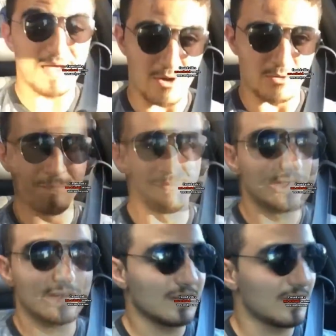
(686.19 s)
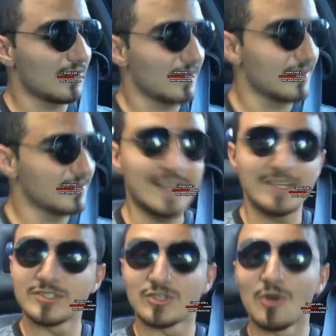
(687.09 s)
power.
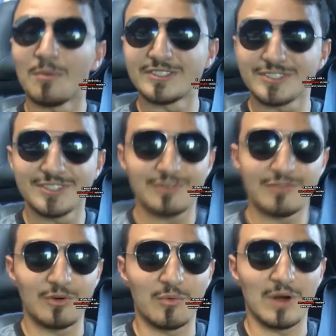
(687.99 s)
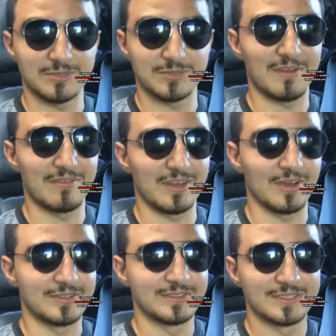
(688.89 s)
Thank you so much for watching my
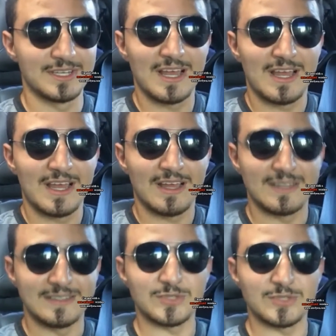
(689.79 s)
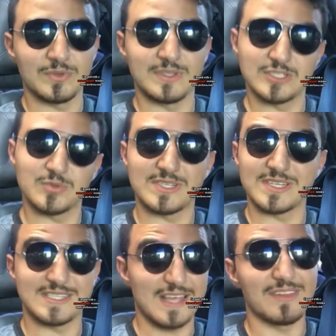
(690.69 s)
video. This was the
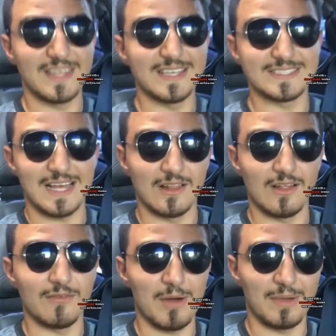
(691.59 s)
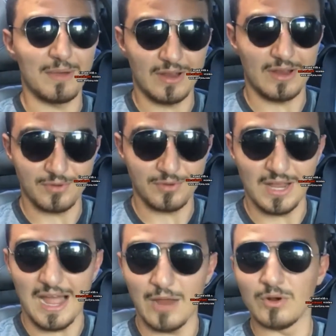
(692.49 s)
7 things I love about my Grand Prix.
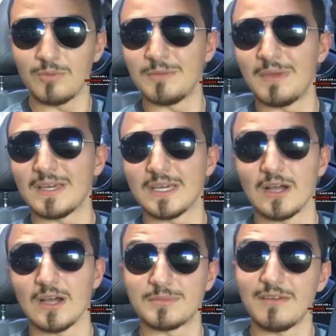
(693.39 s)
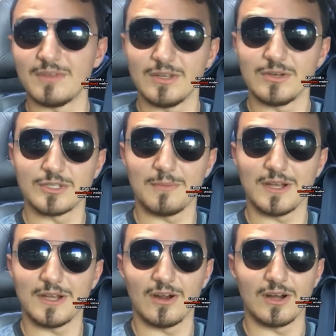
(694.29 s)
I will be making update videos on
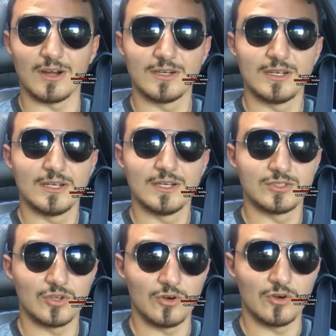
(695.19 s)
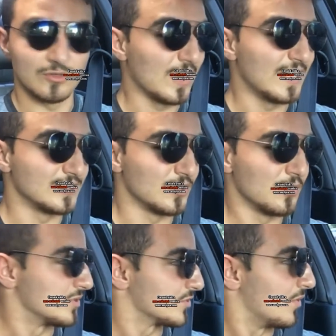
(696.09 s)
my car, so you guys know
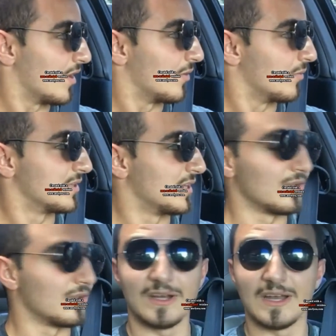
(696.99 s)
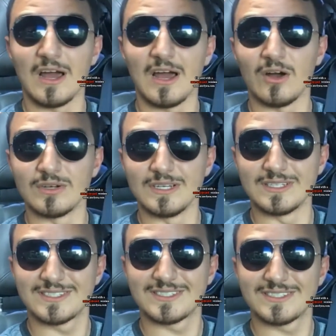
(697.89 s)
what's going on with it. Right now,
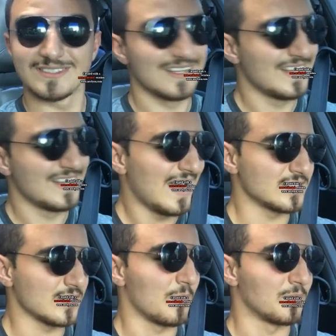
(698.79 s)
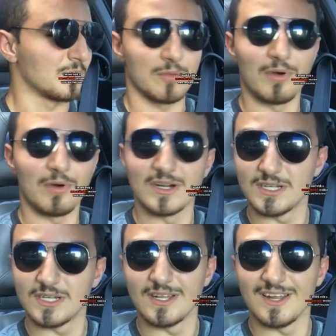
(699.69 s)
has a couple broken parts
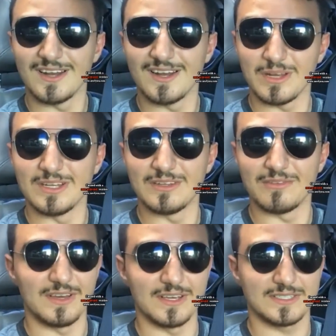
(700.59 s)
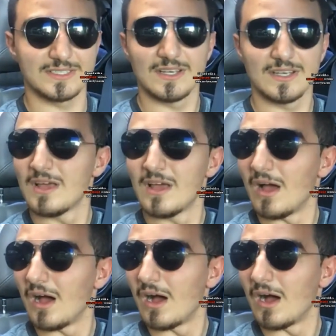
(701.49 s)
here and there I'm gonna need to fix,
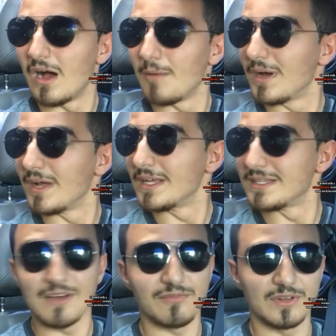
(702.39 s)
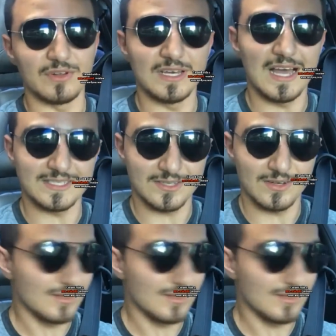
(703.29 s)
but it definitely has